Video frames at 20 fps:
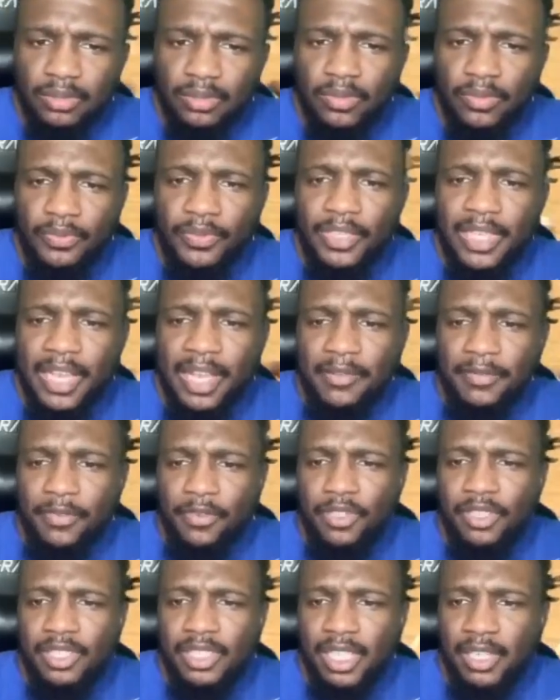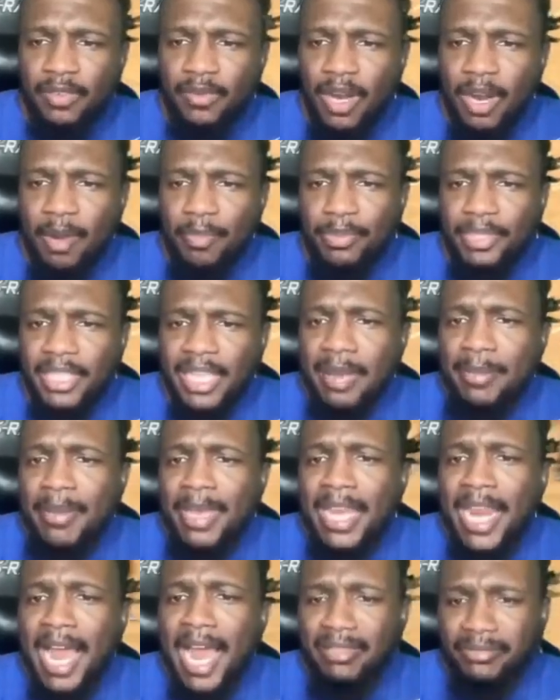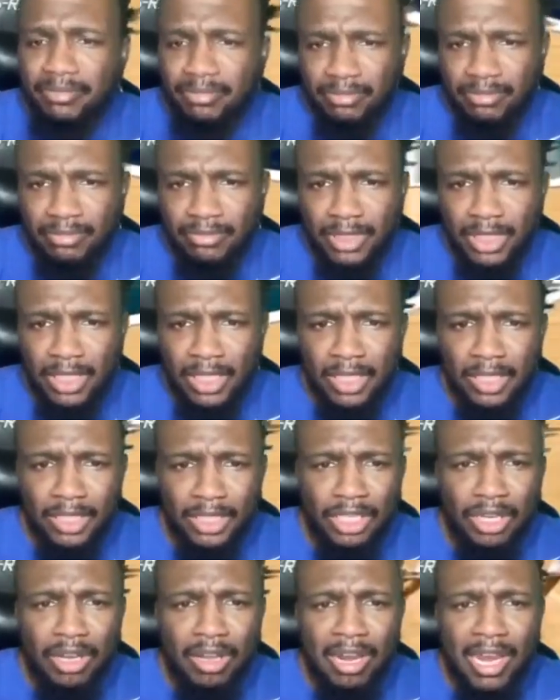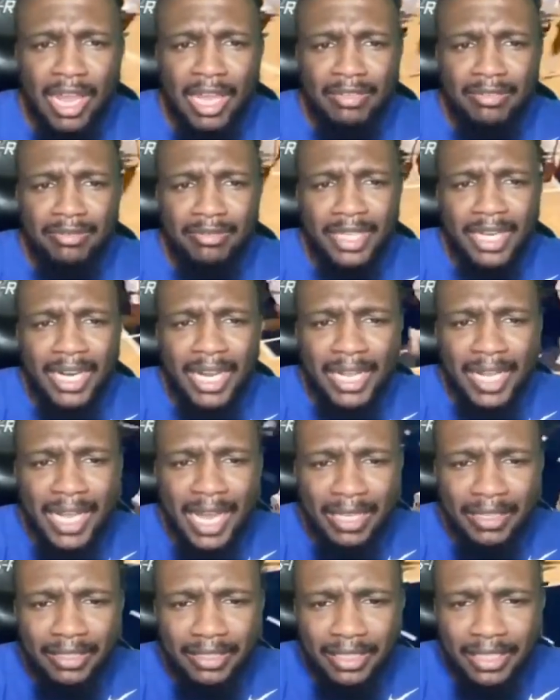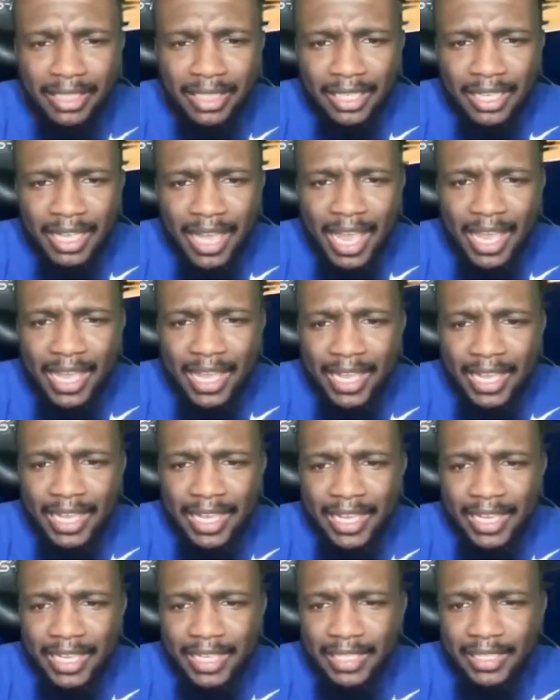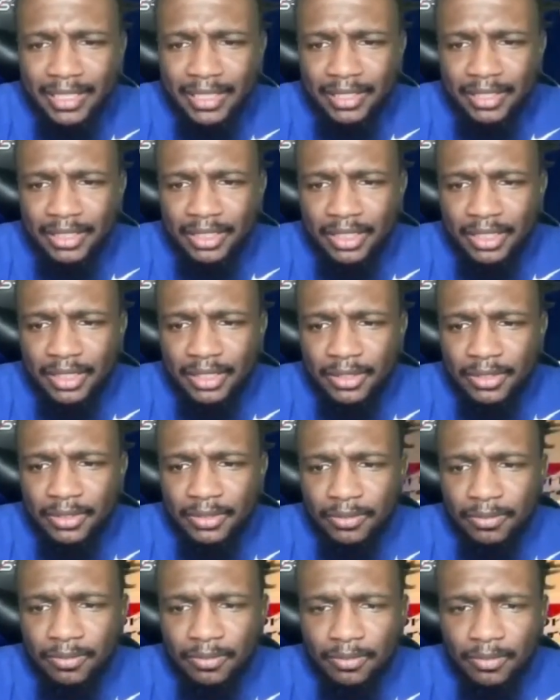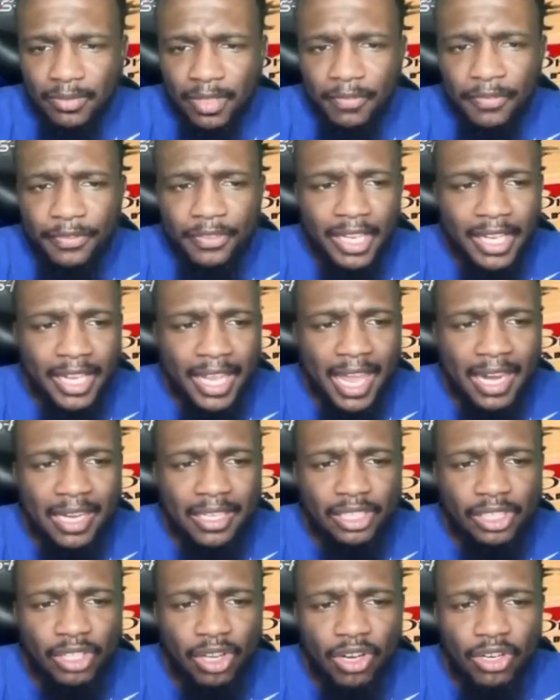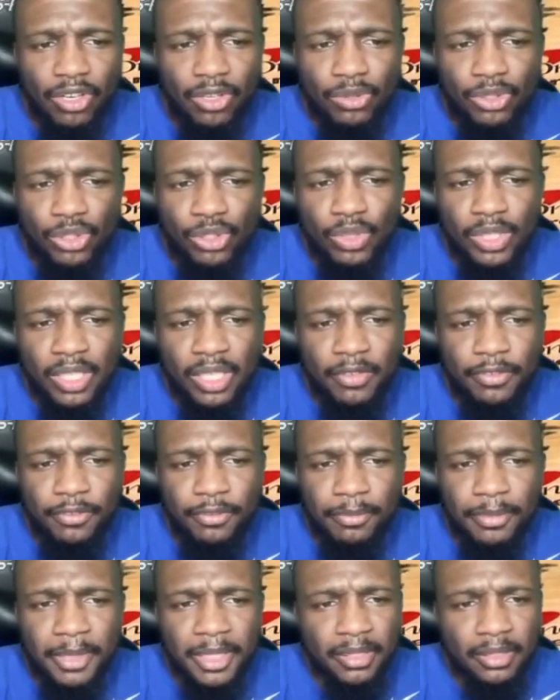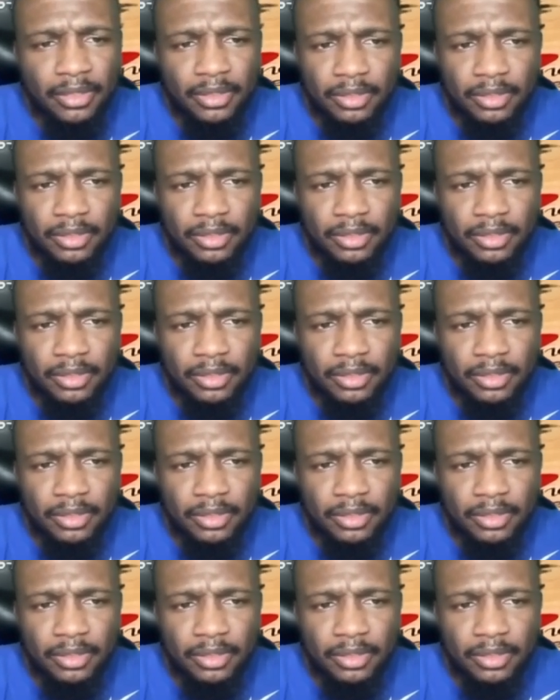I feel like for a second round pick. Give me that. You don't like what I got? Hey. I feel like Alex Sarr don't do enough for me.